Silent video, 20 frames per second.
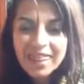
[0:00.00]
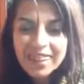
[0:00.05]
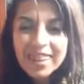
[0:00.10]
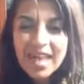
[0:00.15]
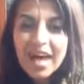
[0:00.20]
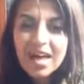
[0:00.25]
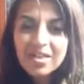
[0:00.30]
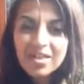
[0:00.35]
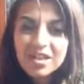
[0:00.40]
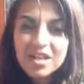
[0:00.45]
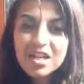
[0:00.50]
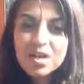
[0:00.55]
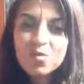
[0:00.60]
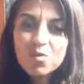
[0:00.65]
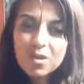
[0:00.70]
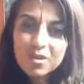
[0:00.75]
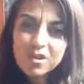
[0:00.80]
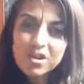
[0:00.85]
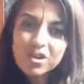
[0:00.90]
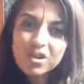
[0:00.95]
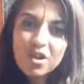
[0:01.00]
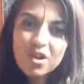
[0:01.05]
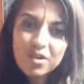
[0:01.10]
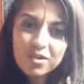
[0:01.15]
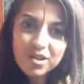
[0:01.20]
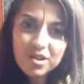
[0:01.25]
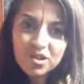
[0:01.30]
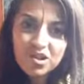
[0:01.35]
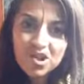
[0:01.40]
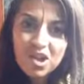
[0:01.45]
that thing will
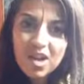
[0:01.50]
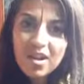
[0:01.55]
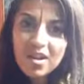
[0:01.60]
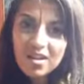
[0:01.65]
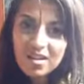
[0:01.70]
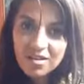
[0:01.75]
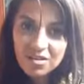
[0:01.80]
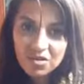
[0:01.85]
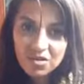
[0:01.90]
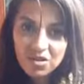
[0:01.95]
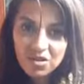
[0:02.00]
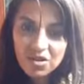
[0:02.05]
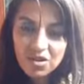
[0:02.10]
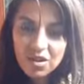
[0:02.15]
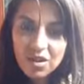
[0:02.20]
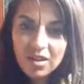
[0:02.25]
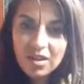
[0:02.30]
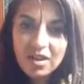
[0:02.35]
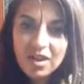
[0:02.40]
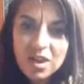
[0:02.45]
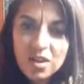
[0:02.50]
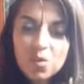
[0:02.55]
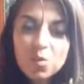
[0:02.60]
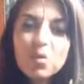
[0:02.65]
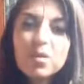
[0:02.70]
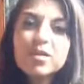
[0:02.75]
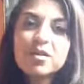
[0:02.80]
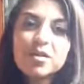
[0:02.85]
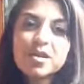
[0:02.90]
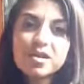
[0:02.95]
start to change it
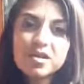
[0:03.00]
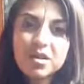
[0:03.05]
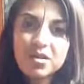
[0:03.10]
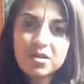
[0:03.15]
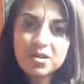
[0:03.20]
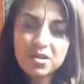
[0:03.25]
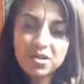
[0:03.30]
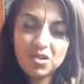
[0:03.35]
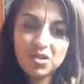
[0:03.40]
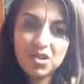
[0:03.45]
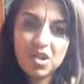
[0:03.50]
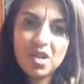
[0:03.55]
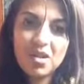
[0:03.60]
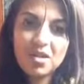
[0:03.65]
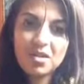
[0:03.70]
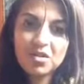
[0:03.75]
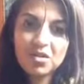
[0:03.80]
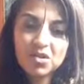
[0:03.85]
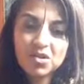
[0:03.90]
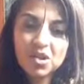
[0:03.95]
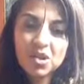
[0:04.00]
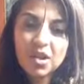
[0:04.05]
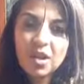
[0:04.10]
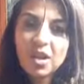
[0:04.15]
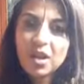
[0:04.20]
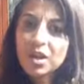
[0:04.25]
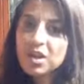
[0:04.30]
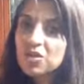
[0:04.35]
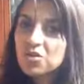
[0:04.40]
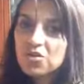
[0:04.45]
will start to change
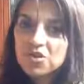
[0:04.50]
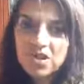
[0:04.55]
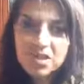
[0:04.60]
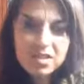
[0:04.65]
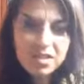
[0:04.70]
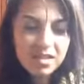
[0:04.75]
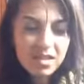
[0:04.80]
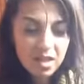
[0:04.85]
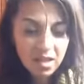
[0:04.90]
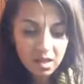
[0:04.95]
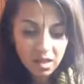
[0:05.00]
you just